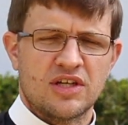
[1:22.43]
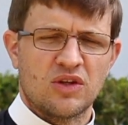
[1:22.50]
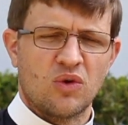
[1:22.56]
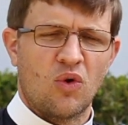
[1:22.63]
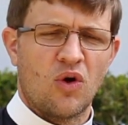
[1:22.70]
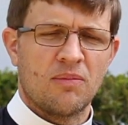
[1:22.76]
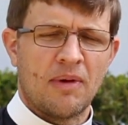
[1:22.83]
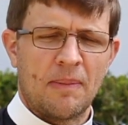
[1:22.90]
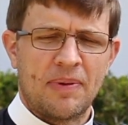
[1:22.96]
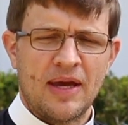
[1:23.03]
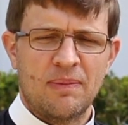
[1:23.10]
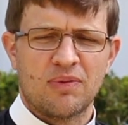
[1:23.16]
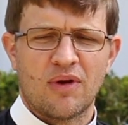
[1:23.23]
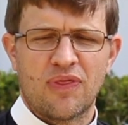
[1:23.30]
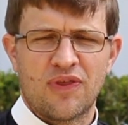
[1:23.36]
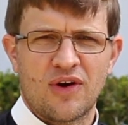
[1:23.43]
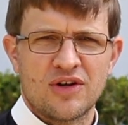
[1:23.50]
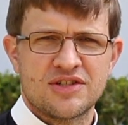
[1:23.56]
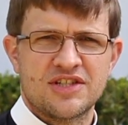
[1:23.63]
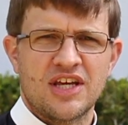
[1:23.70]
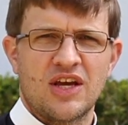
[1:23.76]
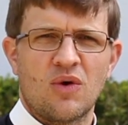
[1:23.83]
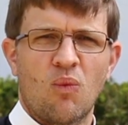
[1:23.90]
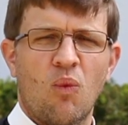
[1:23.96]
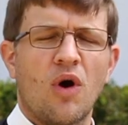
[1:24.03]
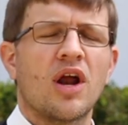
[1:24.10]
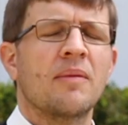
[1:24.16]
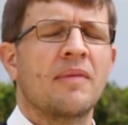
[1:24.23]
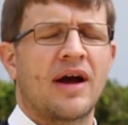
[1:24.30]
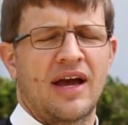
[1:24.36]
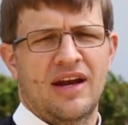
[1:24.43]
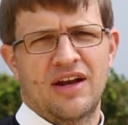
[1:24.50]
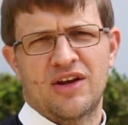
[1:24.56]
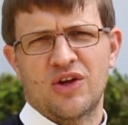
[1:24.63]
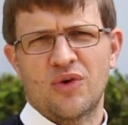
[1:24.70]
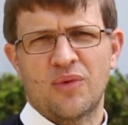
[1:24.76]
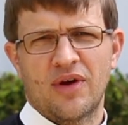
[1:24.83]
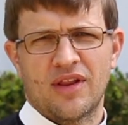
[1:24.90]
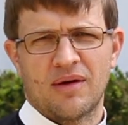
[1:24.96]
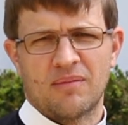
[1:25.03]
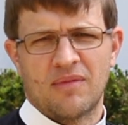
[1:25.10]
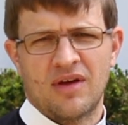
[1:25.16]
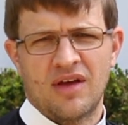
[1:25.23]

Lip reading: Lord, my people are thirsty. What am I going to do with them?